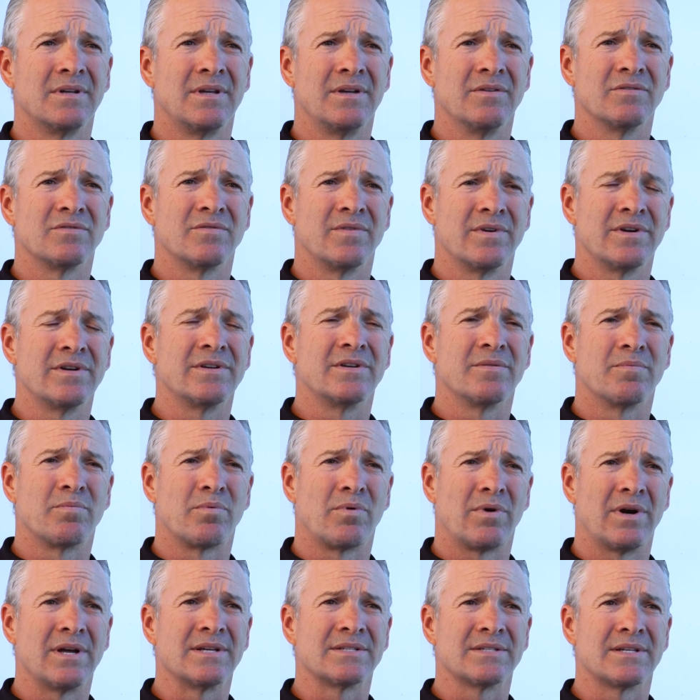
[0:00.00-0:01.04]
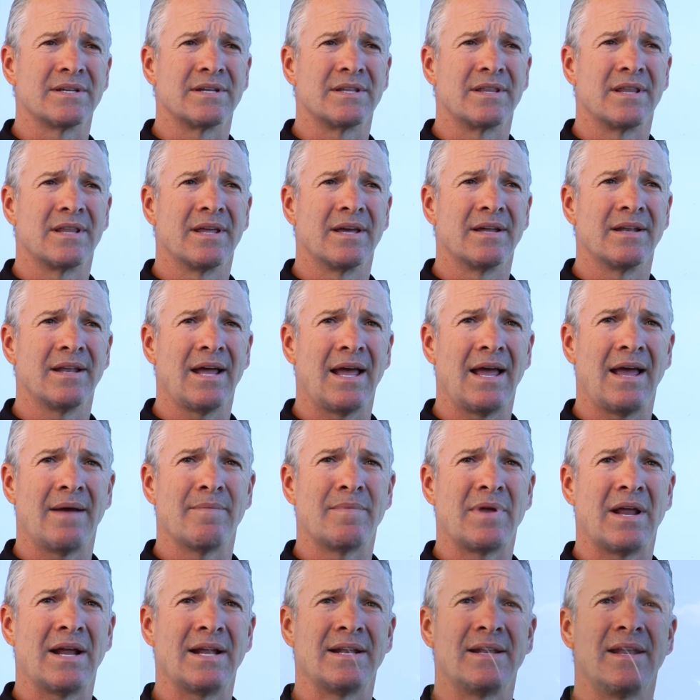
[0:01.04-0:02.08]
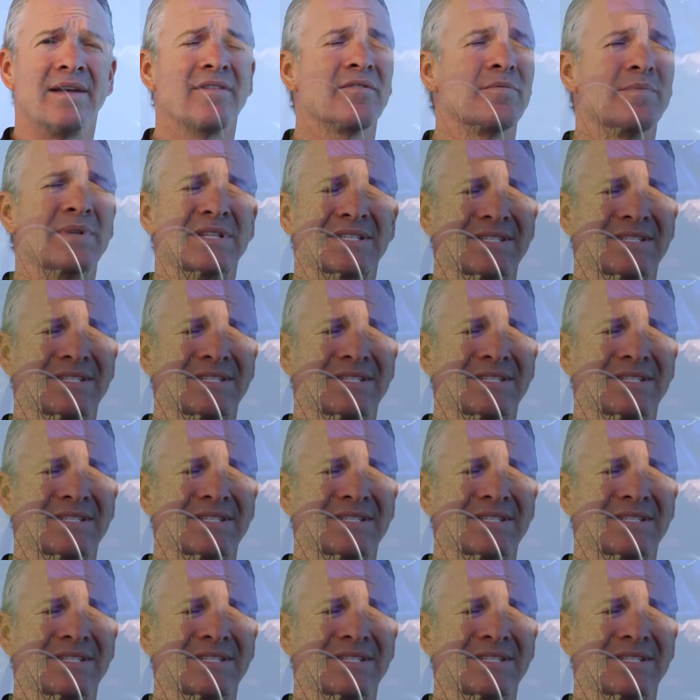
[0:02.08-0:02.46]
very depressing that, I'd never been